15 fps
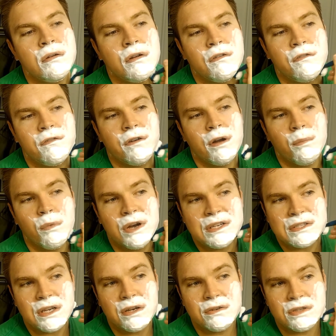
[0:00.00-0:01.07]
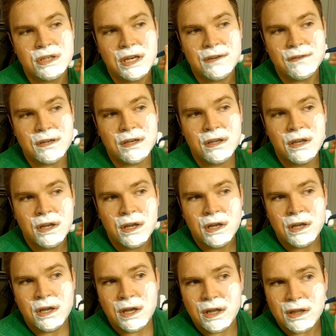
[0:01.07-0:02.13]
from West Coast Shaving.
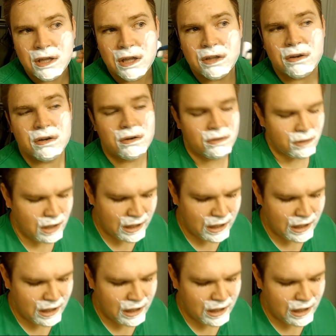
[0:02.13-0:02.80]
And the other